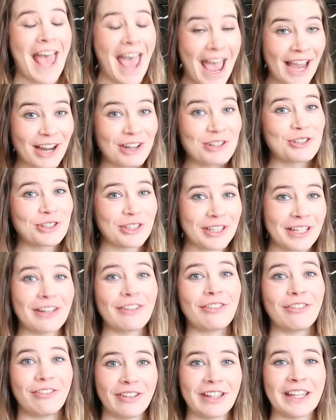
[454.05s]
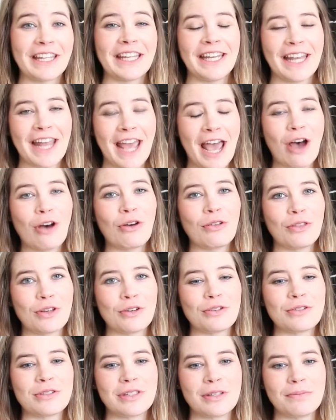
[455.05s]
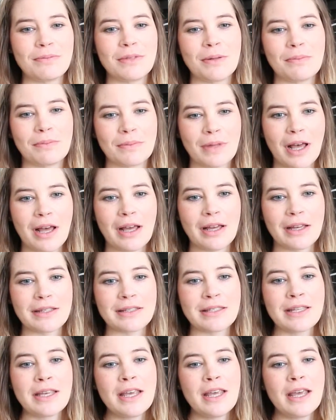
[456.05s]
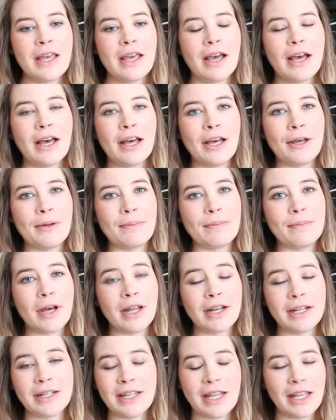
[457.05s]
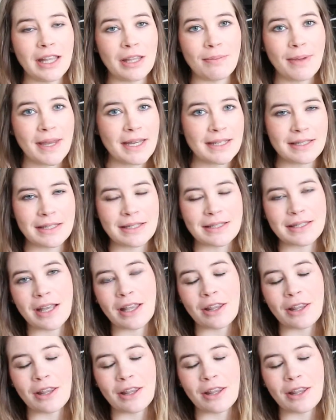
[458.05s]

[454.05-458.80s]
actually filling out those symptom logs on a daily basis.